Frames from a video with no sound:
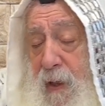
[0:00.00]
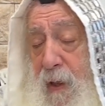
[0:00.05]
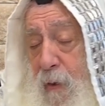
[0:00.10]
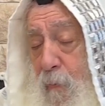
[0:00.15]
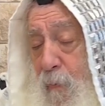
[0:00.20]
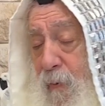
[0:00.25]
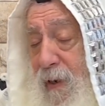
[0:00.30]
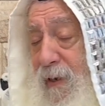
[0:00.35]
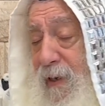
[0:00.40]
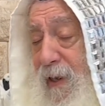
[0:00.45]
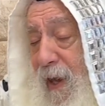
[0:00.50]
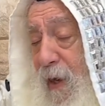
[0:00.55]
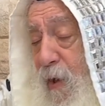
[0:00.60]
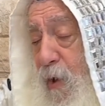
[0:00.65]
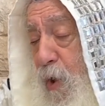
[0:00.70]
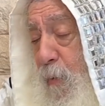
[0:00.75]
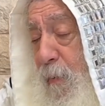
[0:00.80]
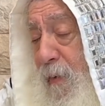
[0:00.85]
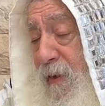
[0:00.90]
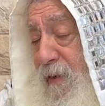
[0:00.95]
Well,
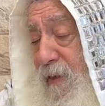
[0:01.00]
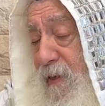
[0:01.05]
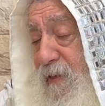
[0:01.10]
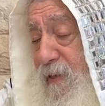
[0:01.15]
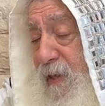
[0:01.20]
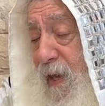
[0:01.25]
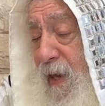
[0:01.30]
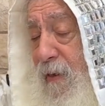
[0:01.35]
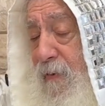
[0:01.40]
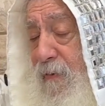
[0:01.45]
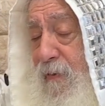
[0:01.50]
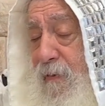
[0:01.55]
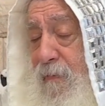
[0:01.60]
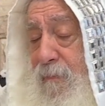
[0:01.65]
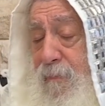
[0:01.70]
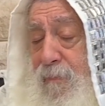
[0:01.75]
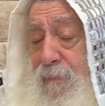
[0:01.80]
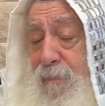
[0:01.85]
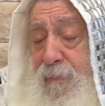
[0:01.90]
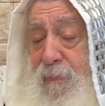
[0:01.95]
Yaakov understand
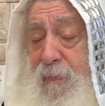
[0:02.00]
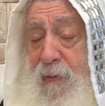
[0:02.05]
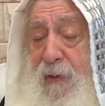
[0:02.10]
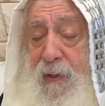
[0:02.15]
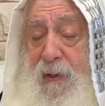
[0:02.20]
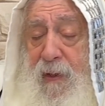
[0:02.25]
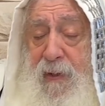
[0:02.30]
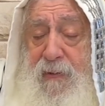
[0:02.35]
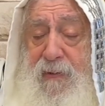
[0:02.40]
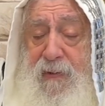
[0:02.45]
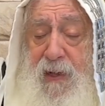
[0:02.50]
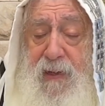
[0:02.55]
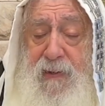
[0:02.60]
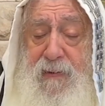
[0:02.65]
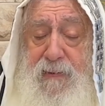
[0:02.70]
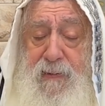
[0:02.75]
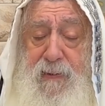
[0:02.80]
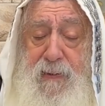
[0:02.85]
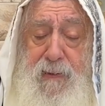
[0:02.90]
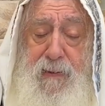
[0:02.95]
that